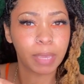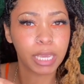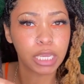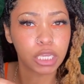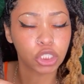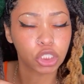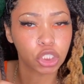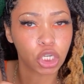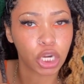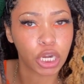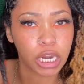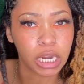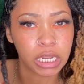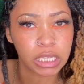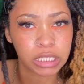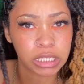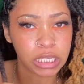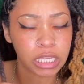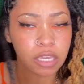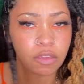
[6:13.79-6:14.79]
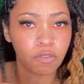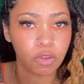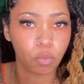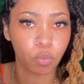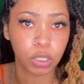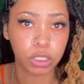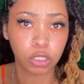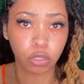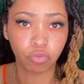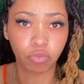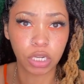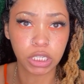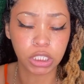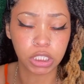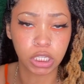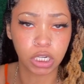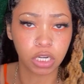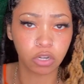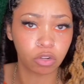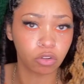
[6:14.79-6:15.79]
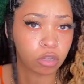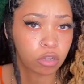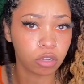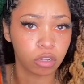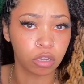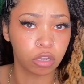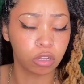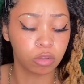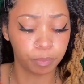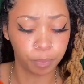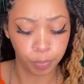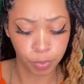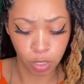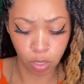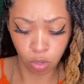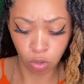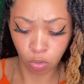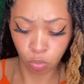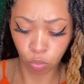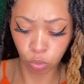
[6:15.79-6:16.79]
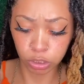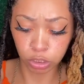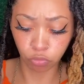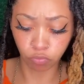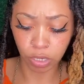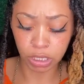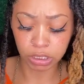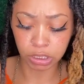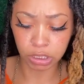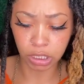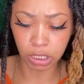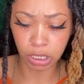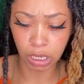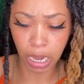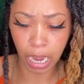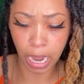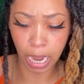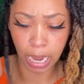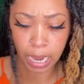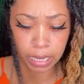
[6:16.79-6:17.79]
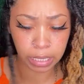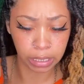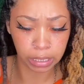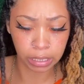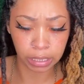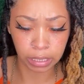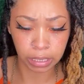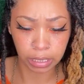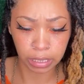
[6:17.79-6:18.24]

making sure that it's even with the rest of the lock,